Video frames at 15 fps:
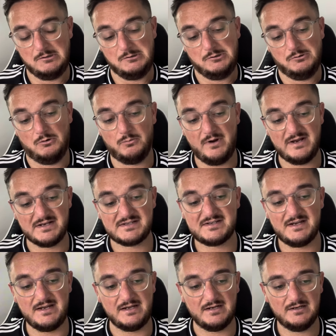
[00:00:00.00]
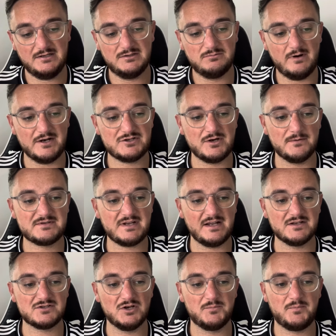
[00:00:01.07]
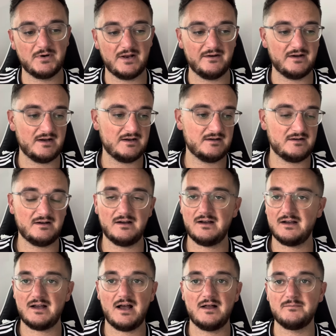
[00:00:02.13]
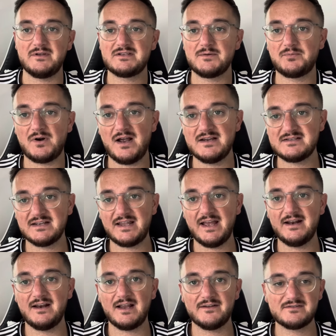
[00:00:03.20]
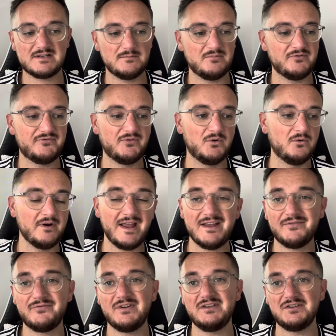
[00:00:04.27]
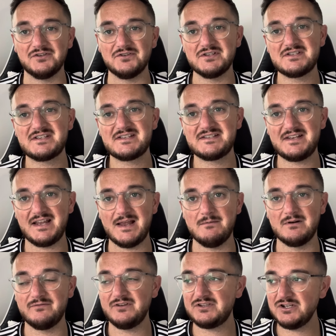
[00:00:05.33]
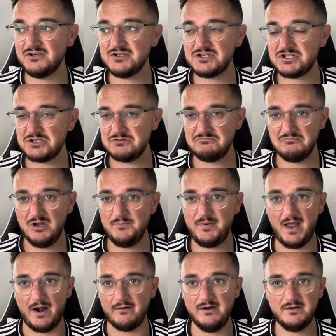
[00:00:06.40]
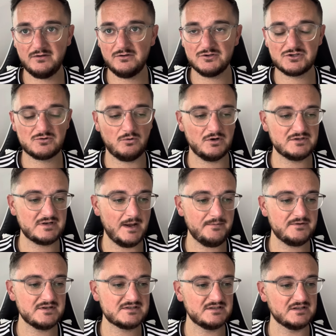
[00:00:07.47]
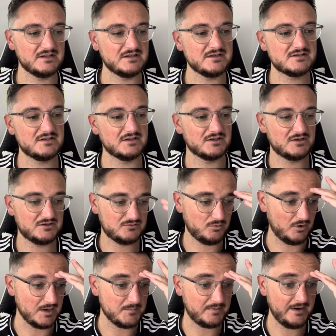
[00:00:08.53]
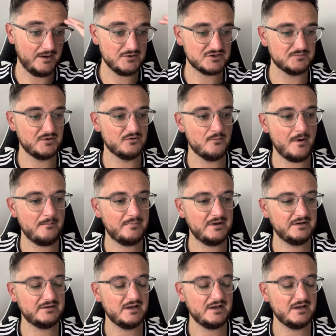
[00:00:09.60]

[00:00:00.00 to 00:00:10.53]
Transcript: We'll wait and see where Trips ends up, but I'll be surprised again, like I've said before, if he does stay. But if he does, it'll be alright. Good squad depth. He's still a quality player. He should be remembered,